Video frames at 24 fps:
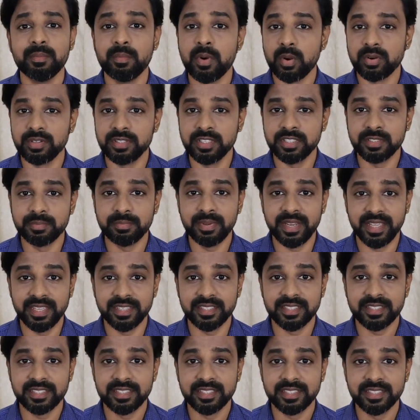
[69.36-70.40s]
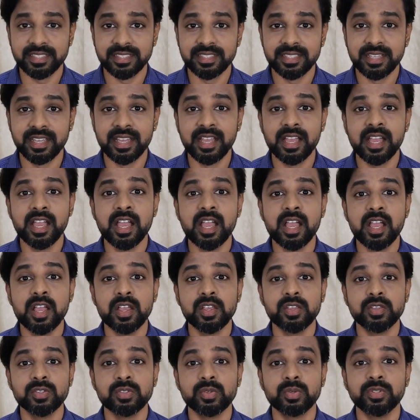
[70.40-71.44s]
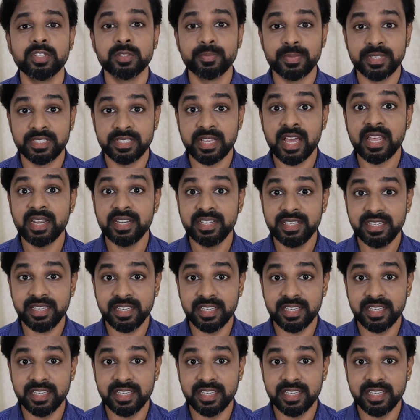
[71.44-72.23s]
about this place? So the speciality